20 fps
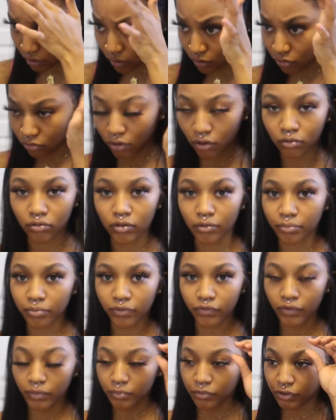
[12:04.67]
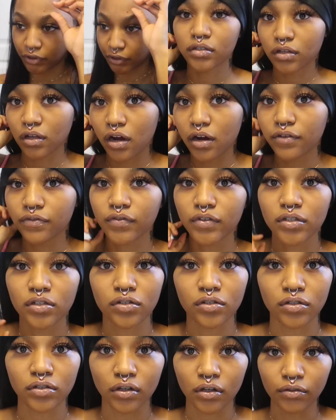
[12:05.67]
you know, the perimeter. Scarf
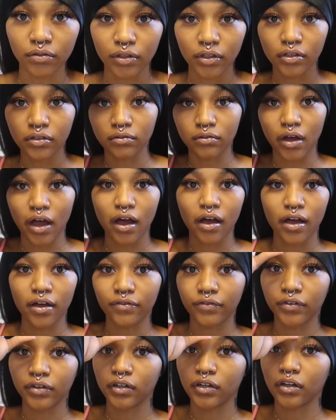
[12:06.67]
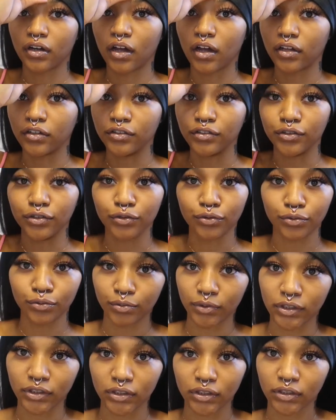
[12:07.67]
is so cute, however, I do
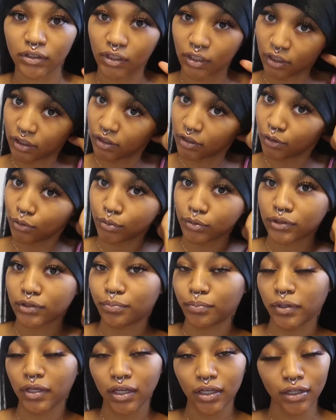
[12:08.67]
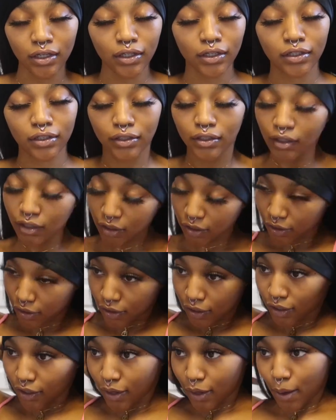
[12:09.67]
wish that it was pink,
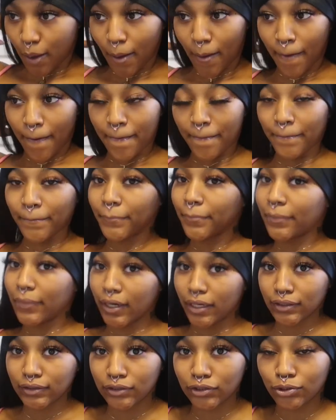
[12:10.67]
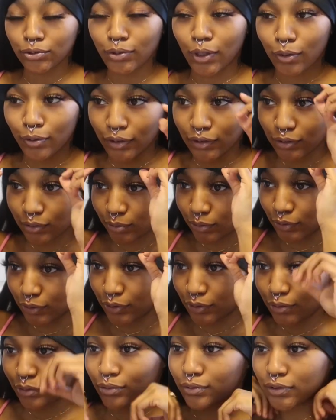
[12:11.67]
but you know, this will
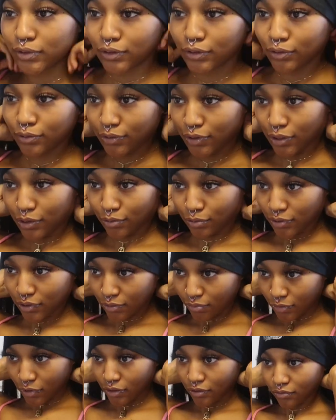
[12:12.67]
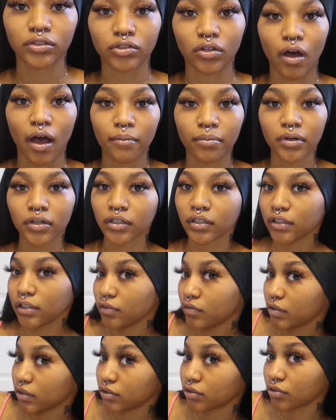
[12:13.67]
do. It's still cute to me. So I'm gonna
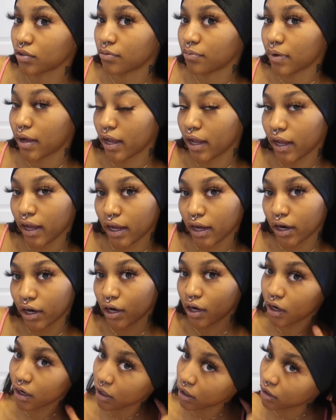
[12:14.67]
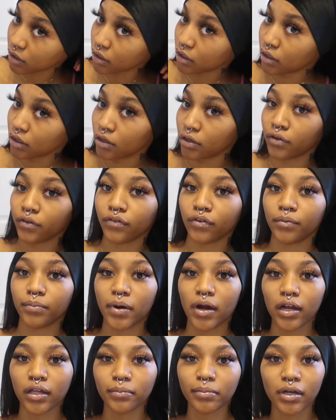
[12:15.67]
leave this on my hair for
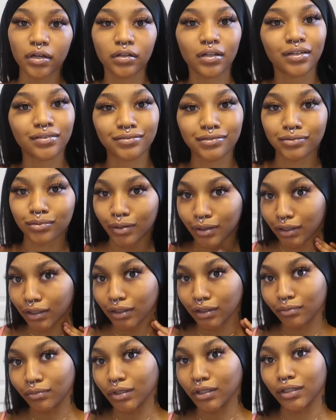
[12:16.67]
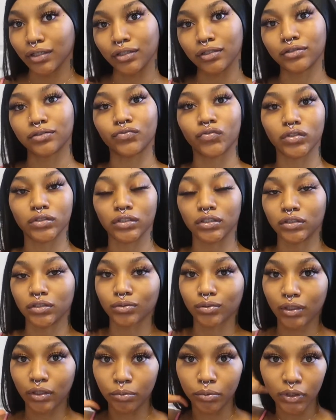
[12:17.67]
probably about like
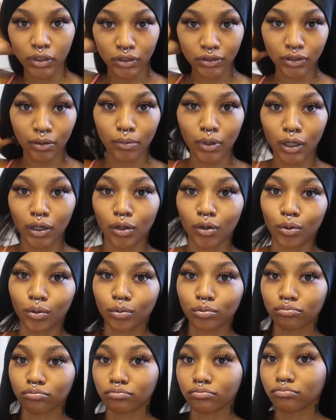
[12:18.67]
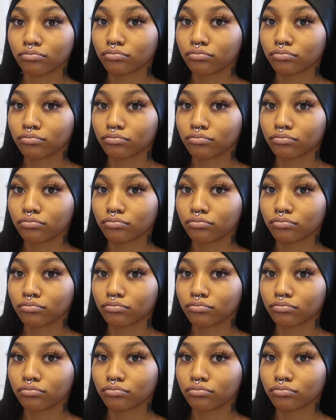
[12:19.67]
15-20 minutes. I'm gonna go,